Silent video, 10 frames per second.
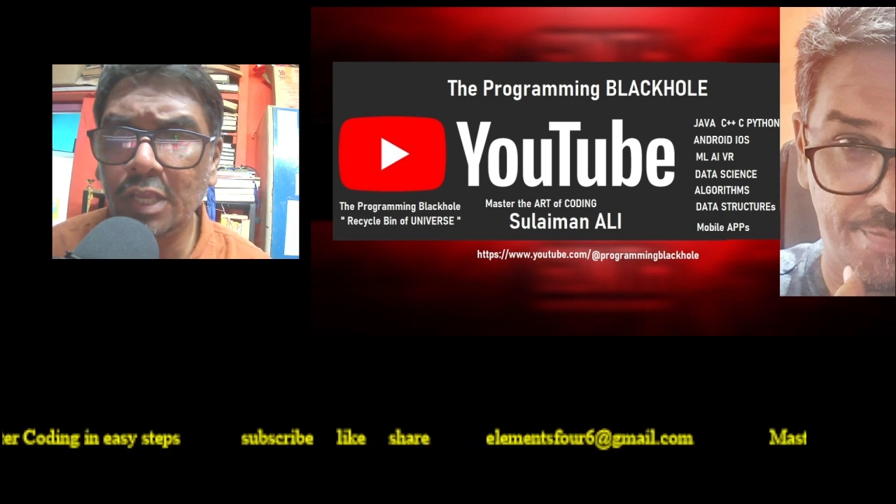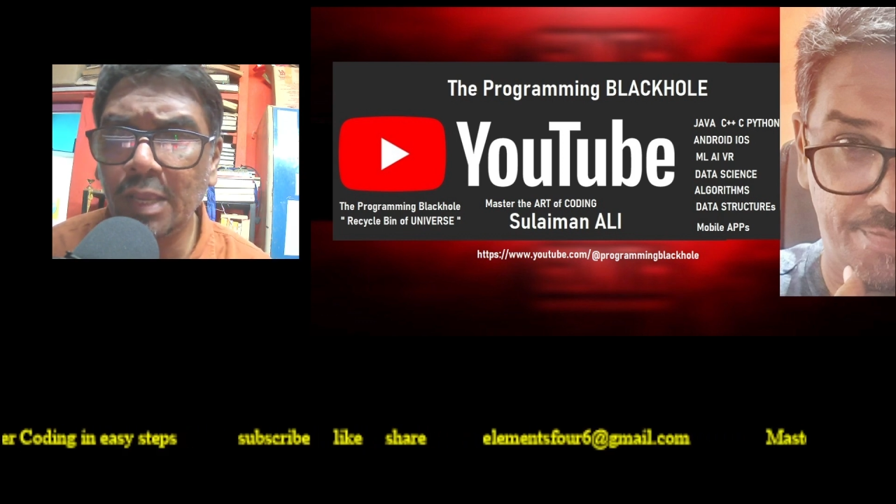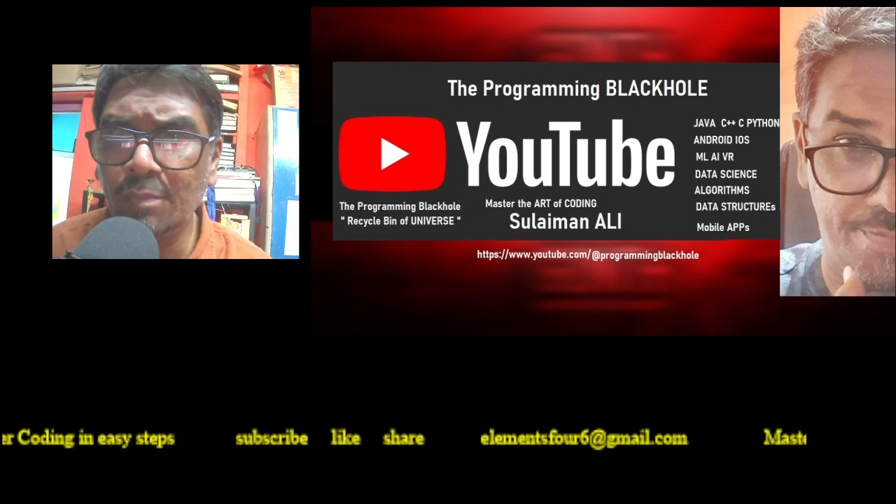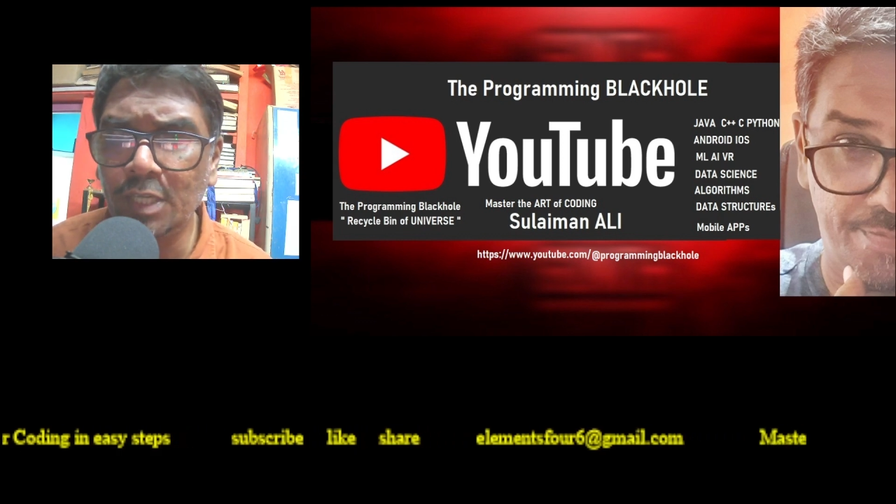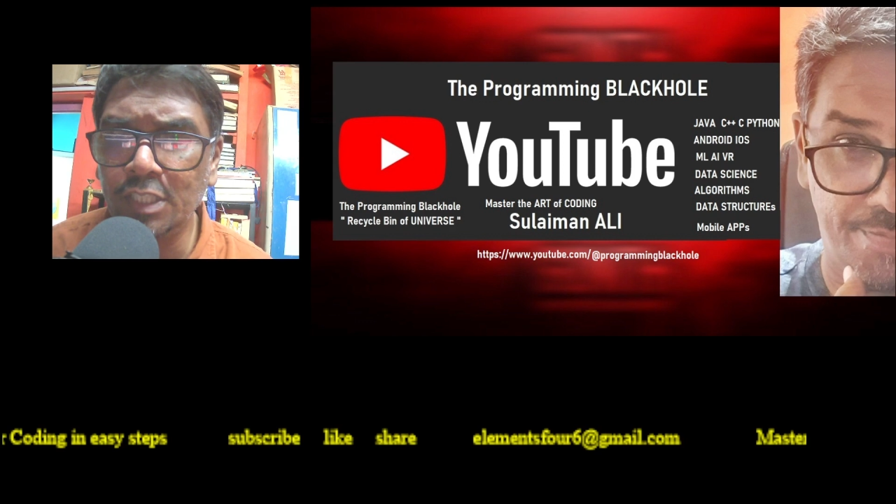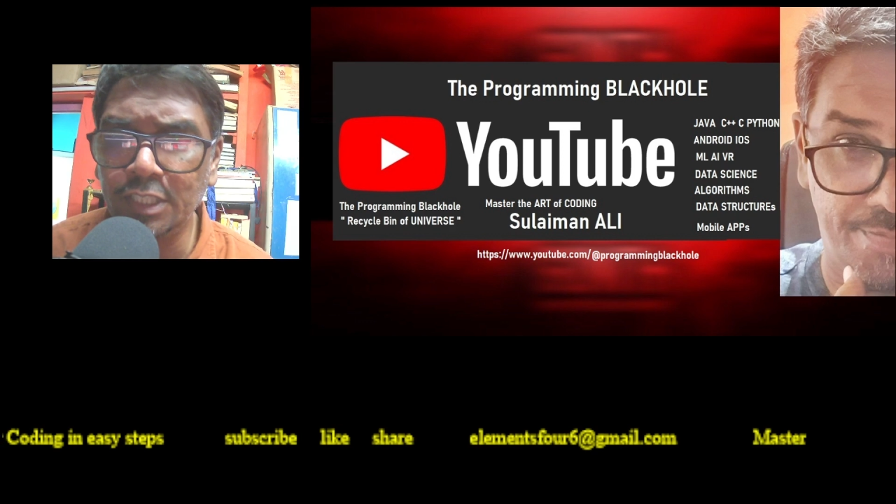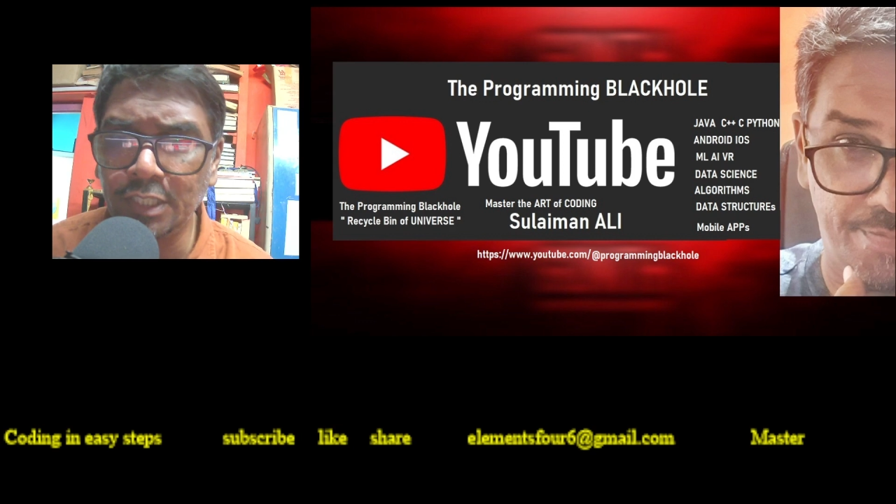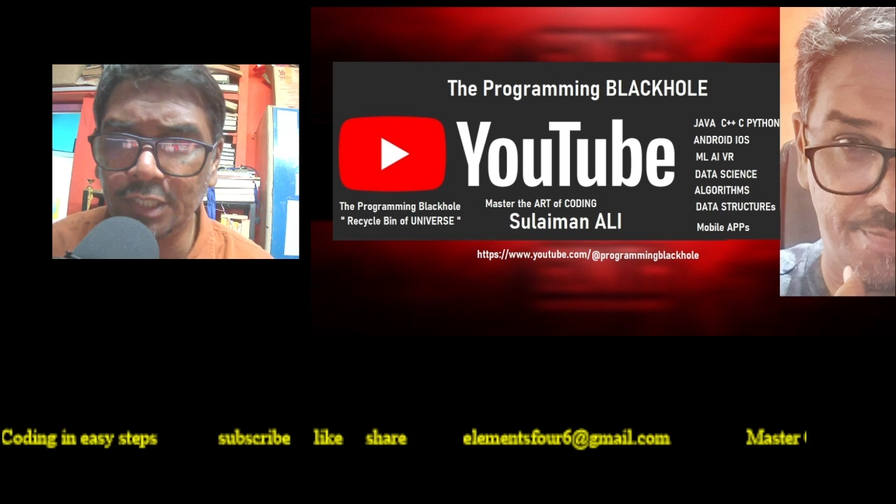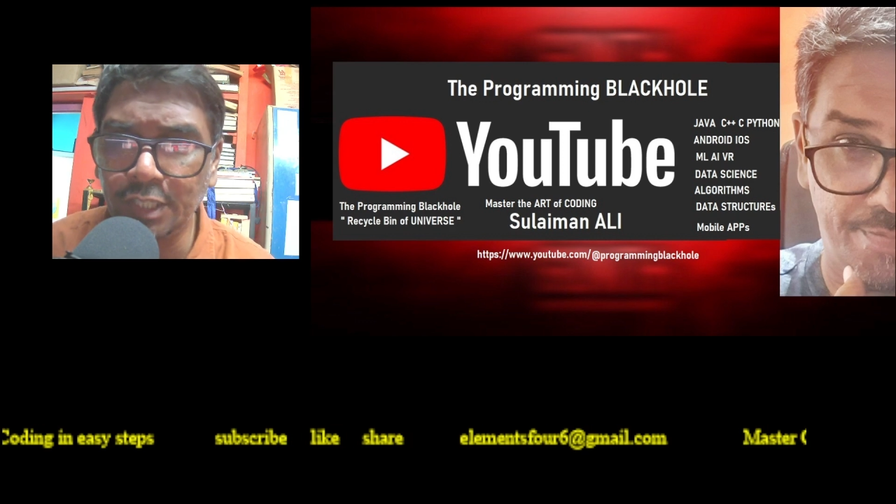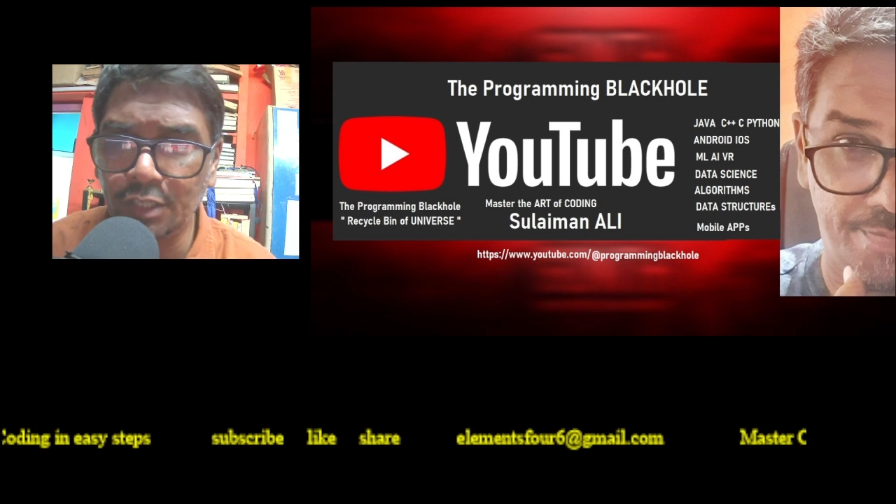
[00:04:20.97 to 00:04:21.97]
emerging
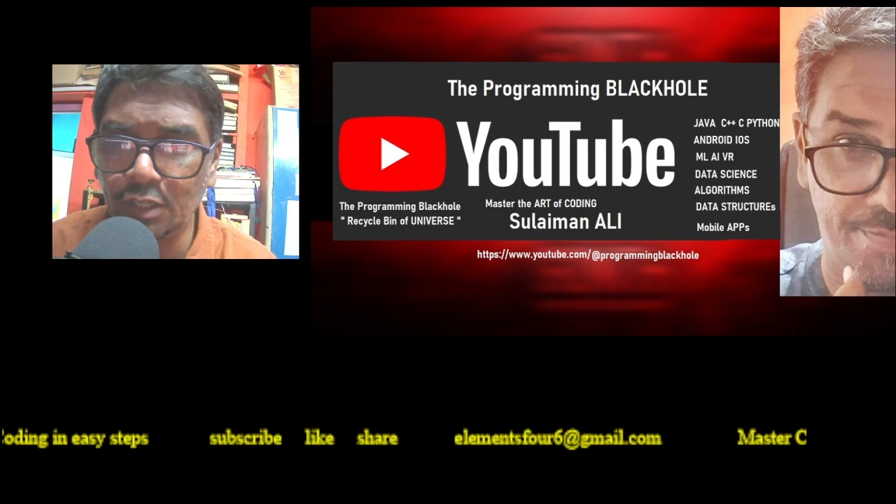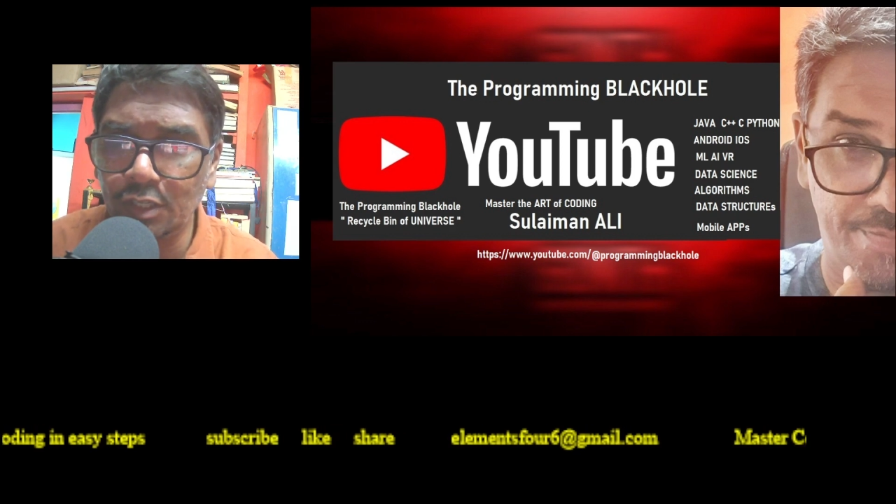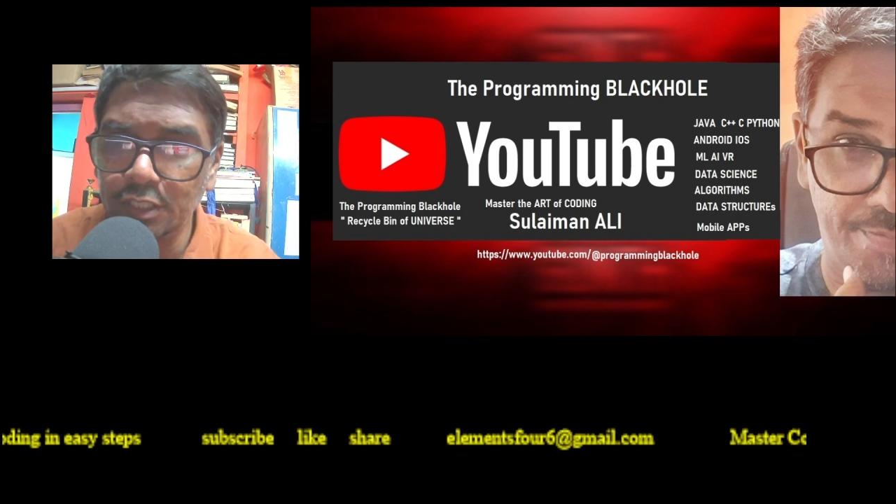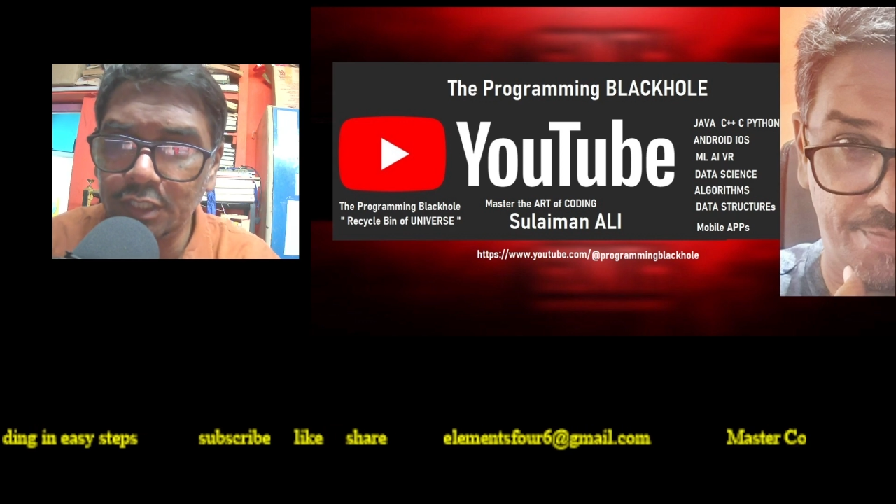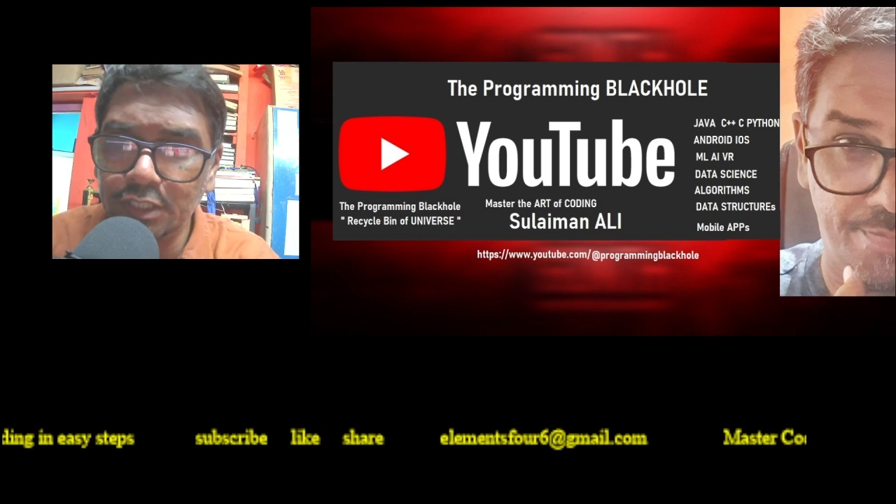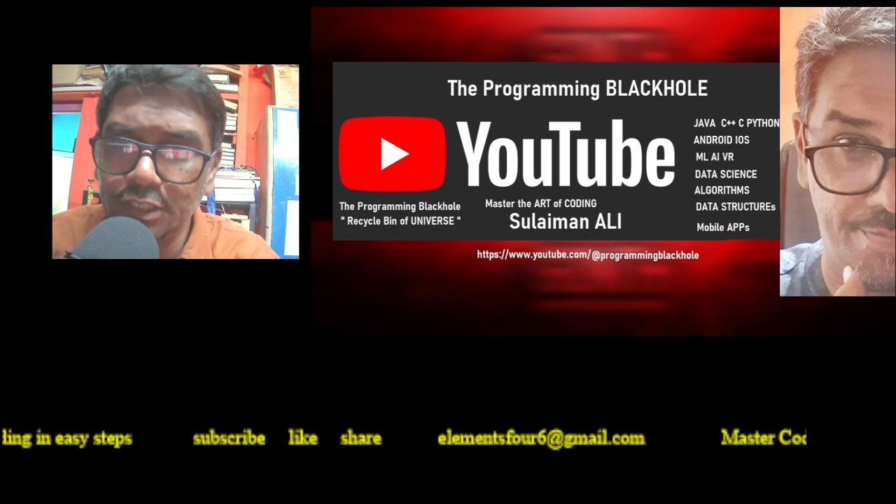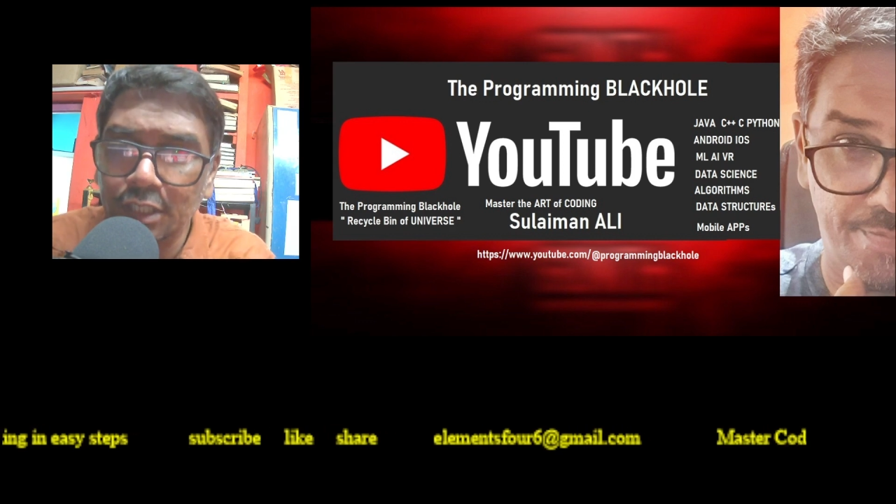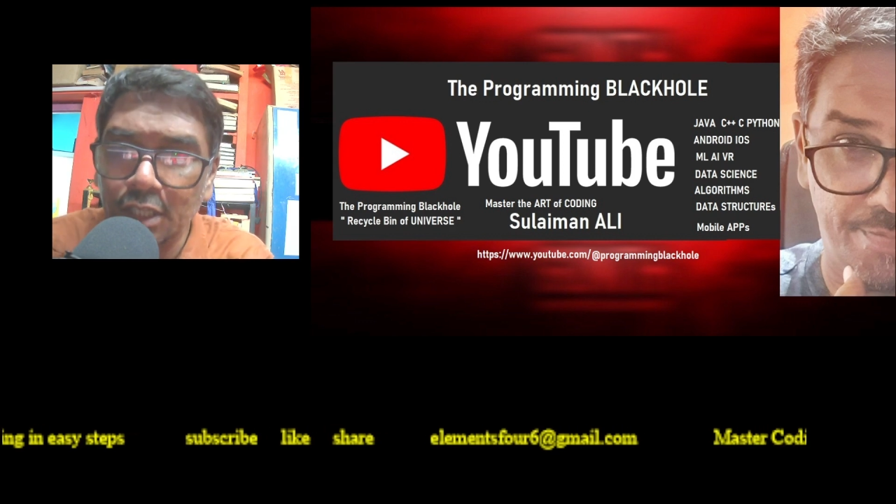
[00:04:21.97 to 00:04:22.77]
technologies.